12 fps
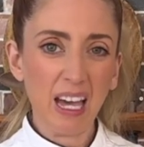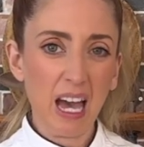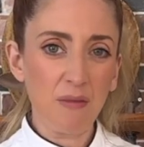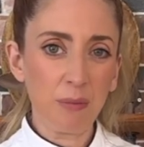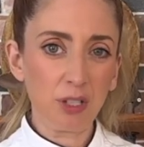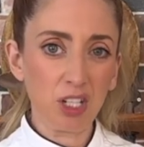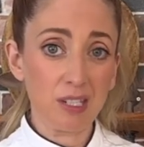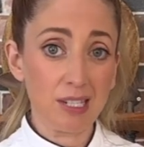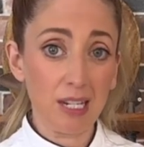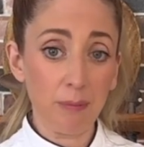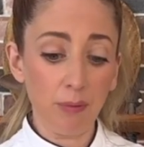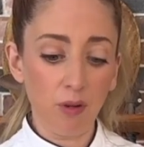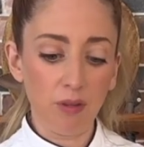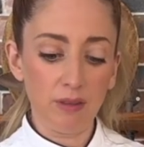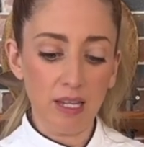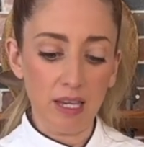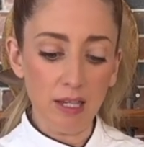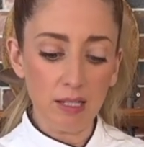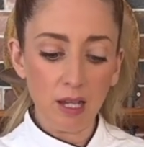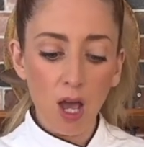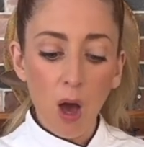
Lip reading: I haven't put a tip on this,